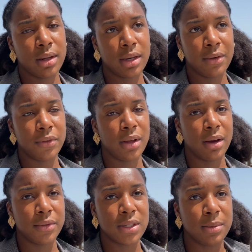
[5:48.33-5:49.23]
i'll definitely
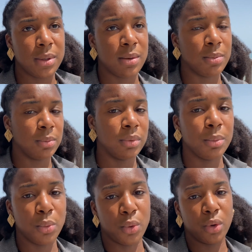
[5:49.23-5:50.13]
obviously be
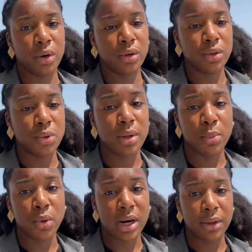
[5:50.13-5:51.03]
more doing
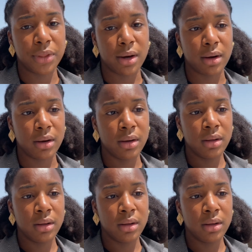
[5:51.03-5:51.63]
more out there